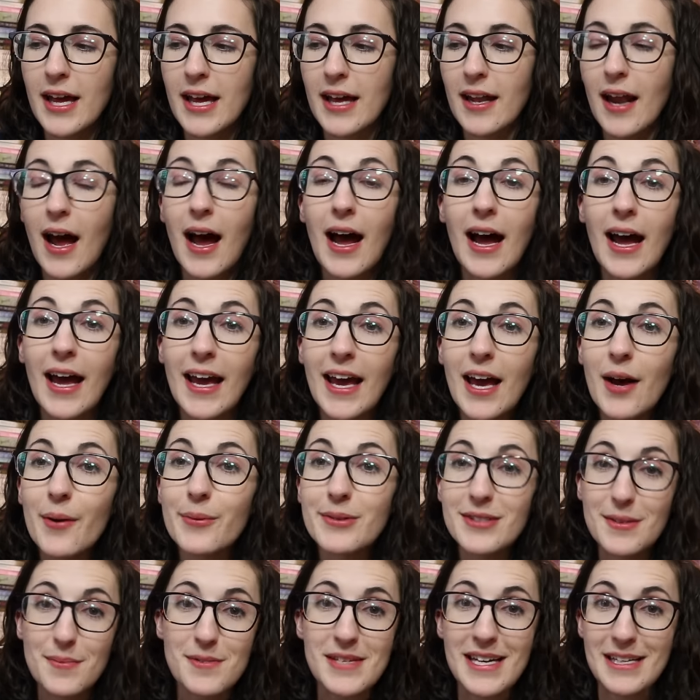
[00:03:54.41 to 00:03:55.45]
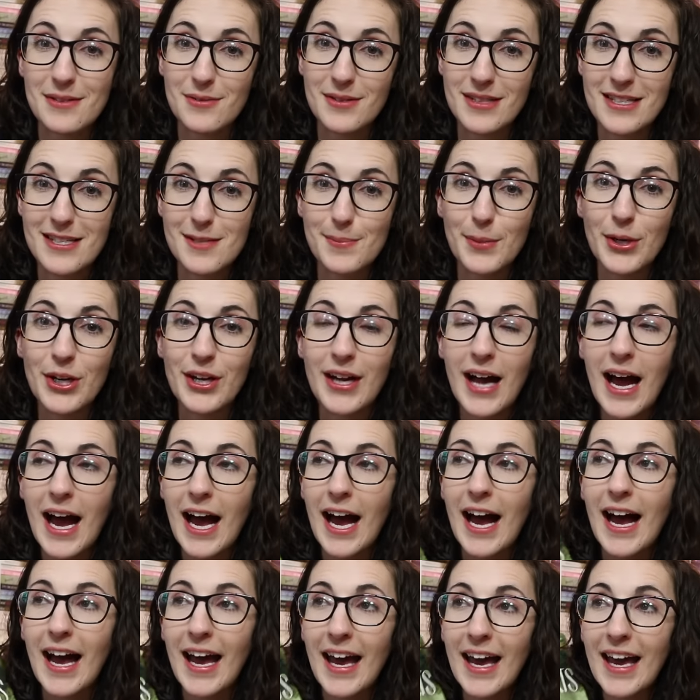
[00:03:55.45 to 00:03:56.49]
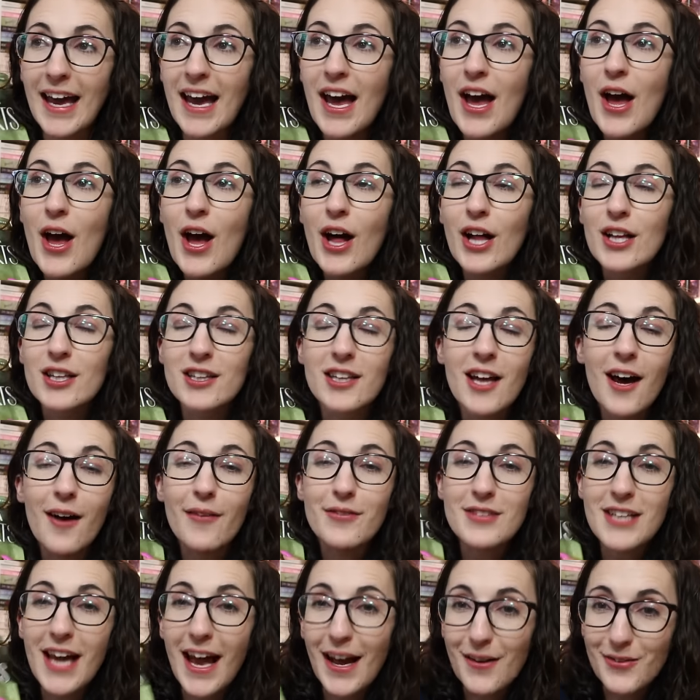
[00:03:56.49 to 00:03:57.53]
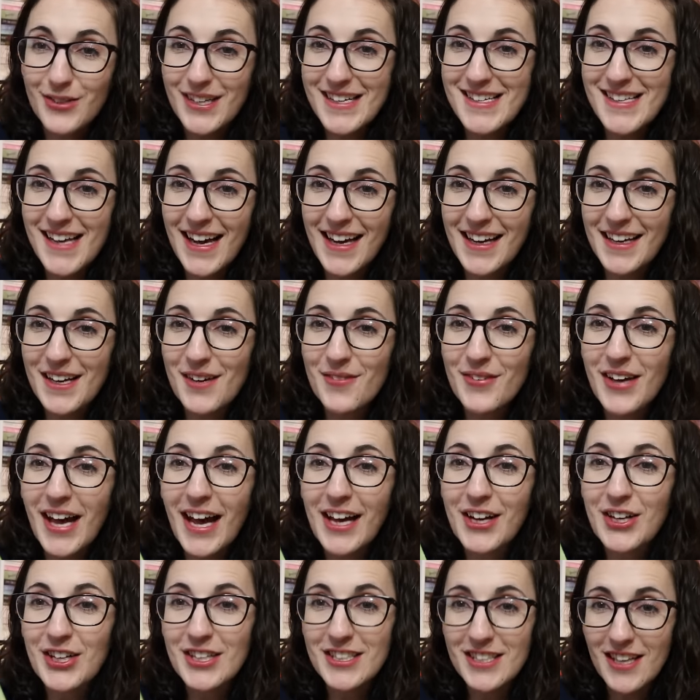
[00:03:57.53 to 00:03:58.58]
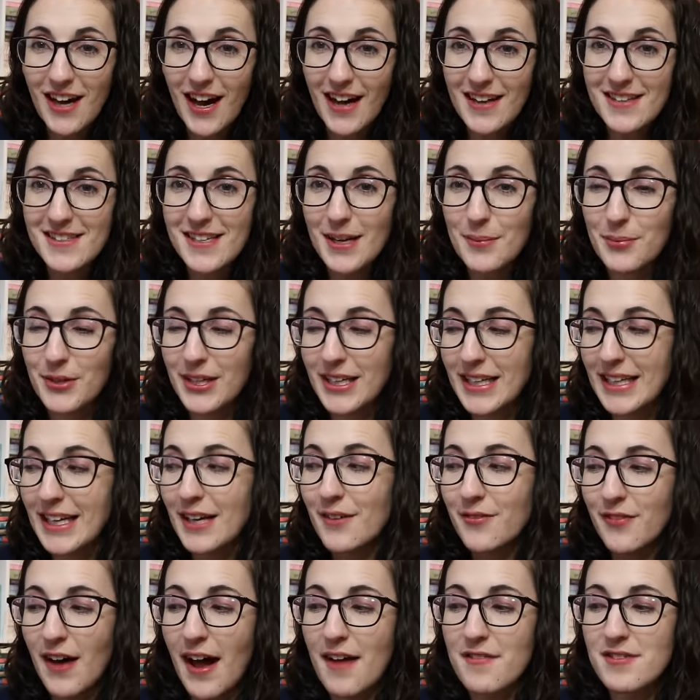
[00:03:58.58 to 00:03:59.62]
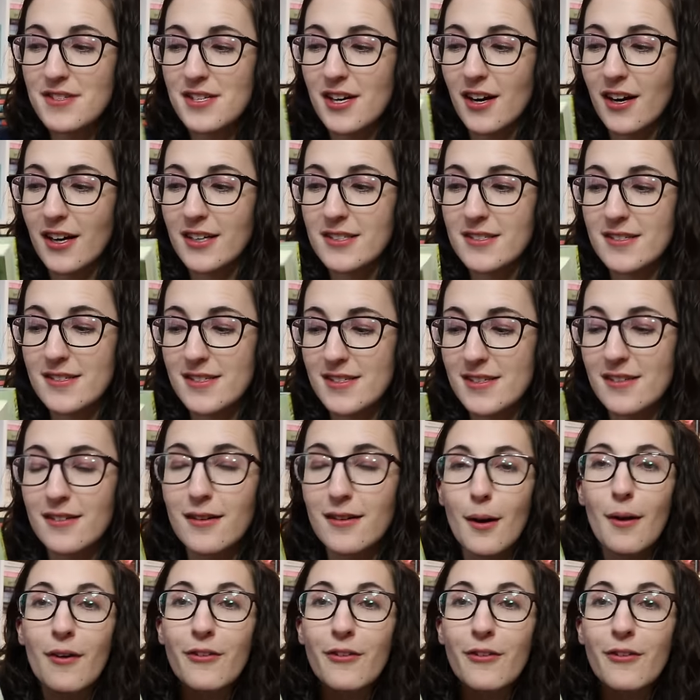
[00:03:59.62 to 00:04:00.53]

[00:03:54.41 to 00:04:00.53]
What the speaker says: And I was obsessed with this book. I loved every second of it. I could not stop reading it. 5 stars.